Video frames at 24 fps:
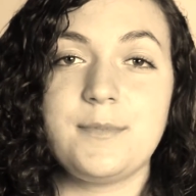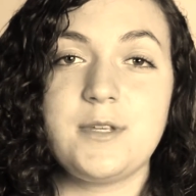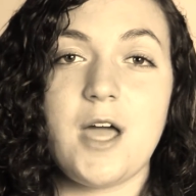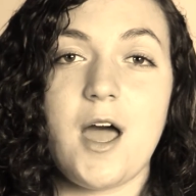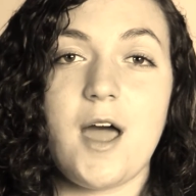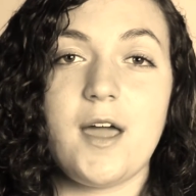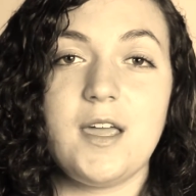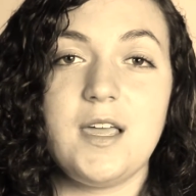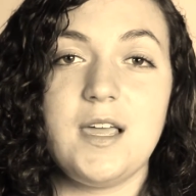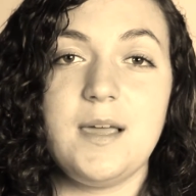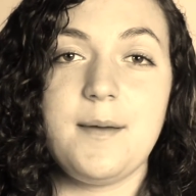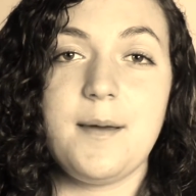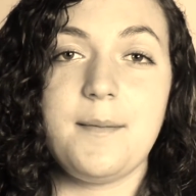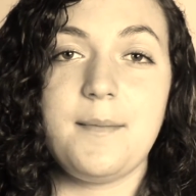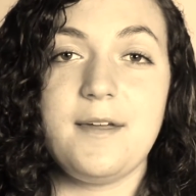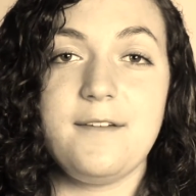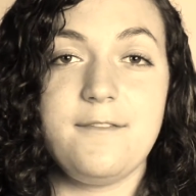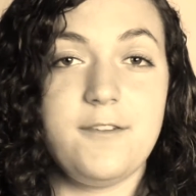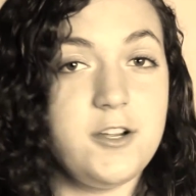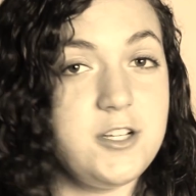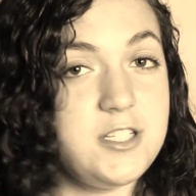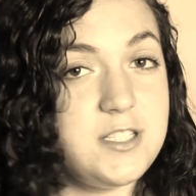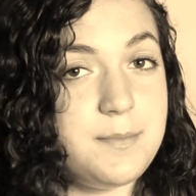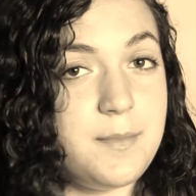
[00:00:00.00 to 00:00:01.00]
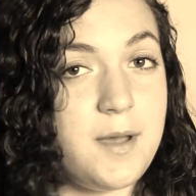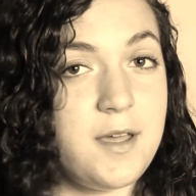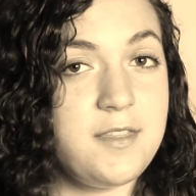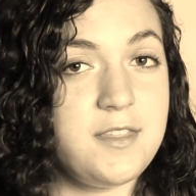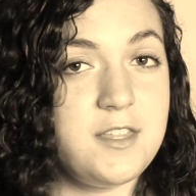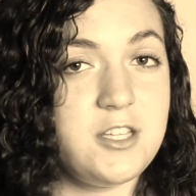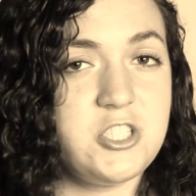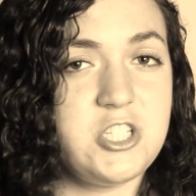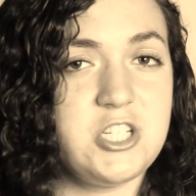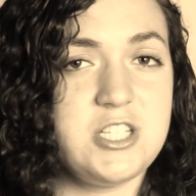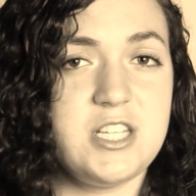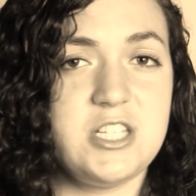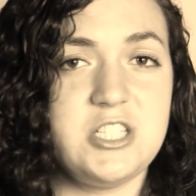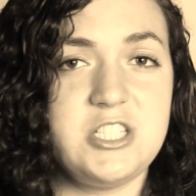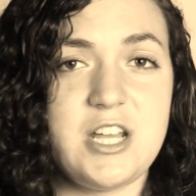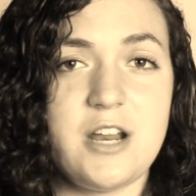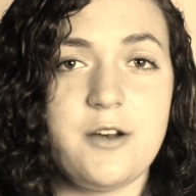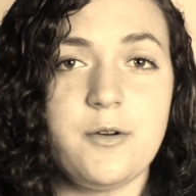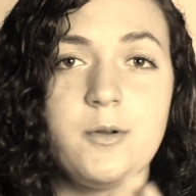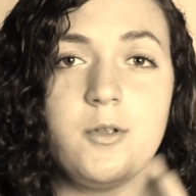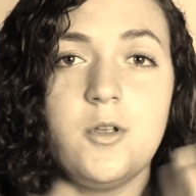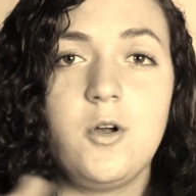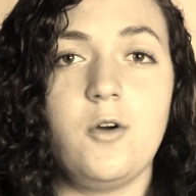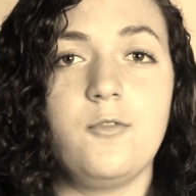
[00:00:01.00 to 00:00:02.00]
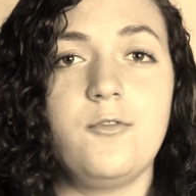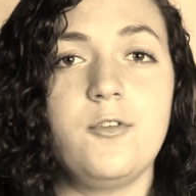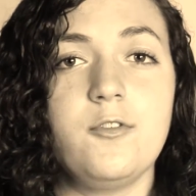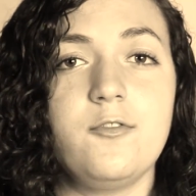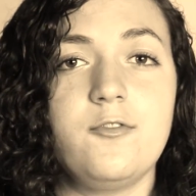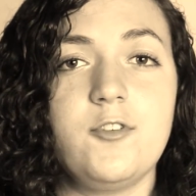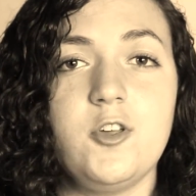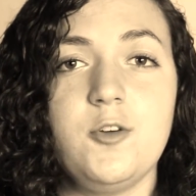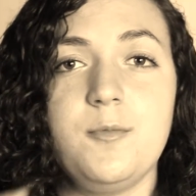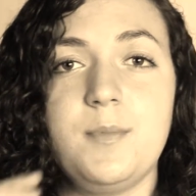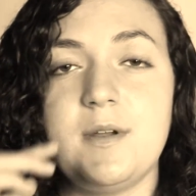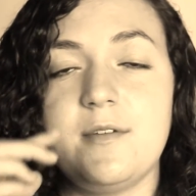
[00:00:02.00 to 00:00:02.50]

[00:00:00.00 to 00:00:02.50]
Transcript: talking about my first month and just a general overview,